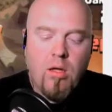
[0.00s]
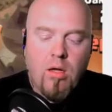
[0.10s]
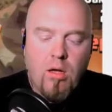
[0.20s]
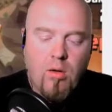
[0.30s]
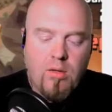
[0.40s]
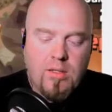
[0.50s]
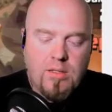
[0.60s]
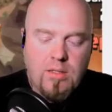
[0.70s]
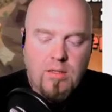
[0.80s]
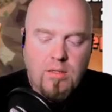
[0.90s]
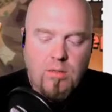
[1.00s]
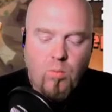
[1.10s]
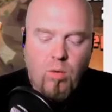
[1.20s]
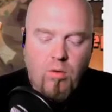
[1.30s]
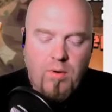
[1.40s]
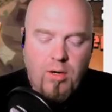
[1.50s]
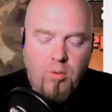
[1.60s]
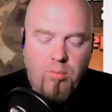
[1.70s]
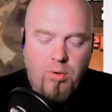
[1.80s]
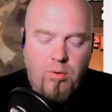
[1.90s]
Let's see, the wall
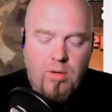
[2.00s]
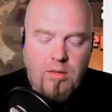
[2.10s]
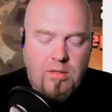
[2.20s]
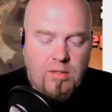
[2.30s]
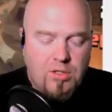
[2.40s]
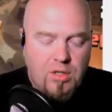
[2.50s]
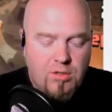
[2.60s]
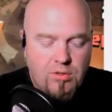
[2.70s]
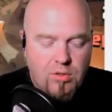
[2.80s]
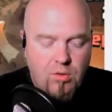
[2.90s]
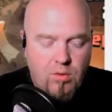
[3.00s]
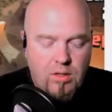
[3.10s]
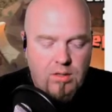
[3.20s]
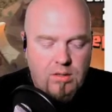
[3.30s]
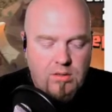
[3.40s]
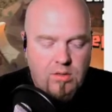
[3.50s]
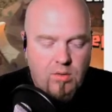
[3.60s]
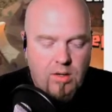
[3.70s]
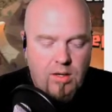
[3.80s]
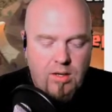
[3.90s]
wrecker broke and then the giants are going in. Let's go
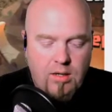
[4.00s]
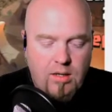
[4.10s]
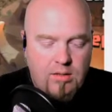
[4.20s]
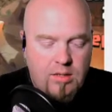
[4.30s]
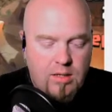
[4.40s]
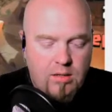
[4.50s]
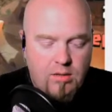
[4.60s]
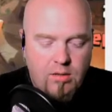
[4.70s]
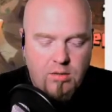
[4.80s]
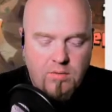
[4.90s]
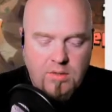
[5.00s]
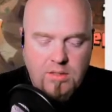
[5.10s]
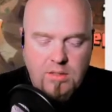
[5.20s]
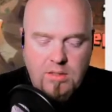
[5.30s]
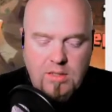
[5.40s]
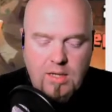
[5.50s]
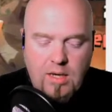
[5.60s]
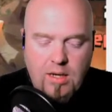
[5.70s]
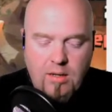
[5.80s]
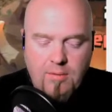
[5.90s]
ahead and take a look at the rest of the
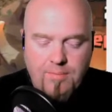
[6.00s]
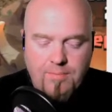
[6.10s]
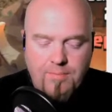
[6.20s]
attack.